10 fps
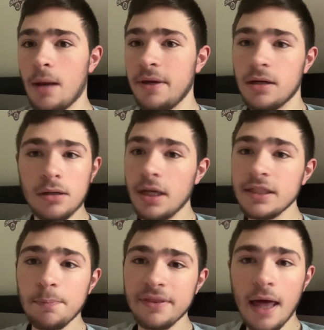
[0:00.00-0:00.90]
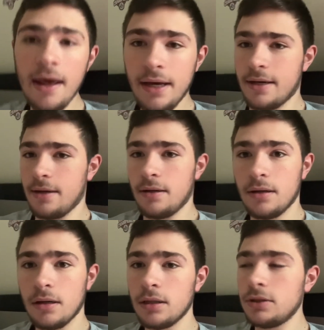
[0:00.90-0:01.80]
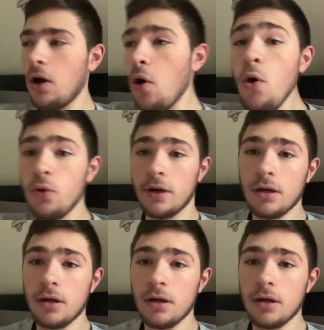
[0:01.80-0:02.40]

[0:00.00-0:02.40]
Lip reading: I mean, it's pathetic. Dude.